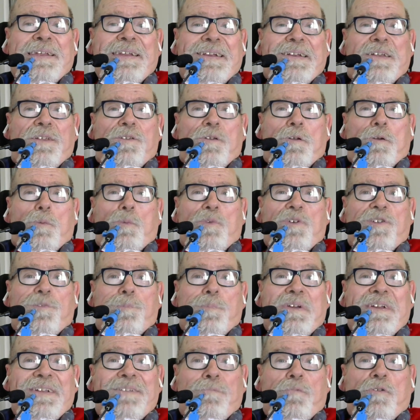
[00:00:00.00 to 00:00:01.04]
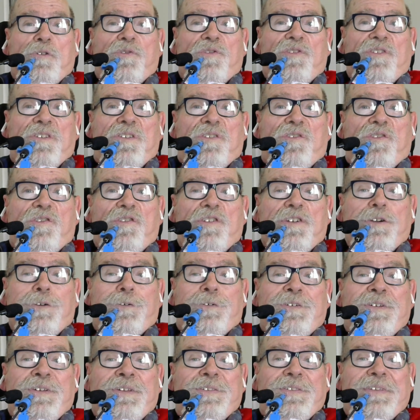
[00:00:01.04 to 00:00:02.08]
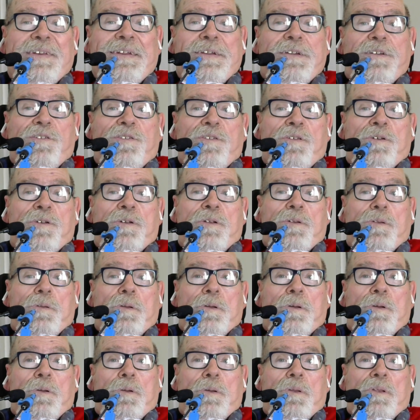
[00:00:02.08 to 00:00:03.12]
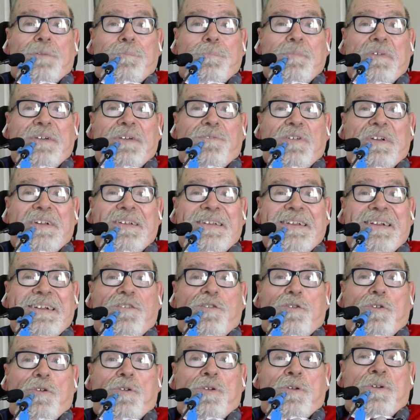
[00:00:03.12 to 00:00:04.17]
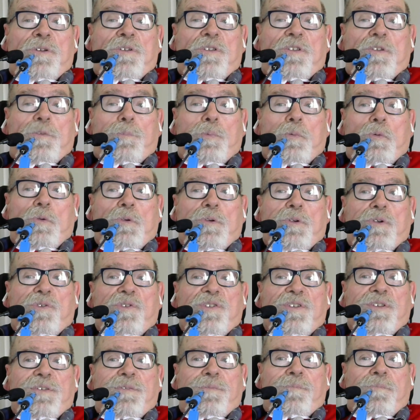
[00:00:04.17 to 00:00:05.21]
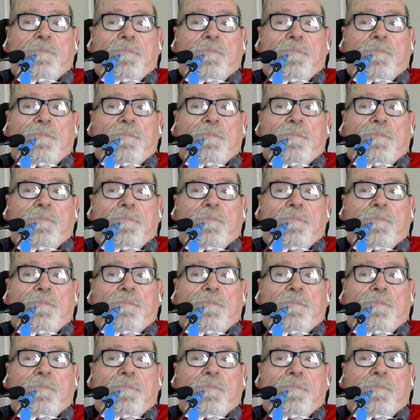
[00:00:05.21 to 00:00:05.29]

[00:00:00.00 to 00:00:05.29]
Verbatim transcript: As always, my most sincere thanks to all of my financial supporters.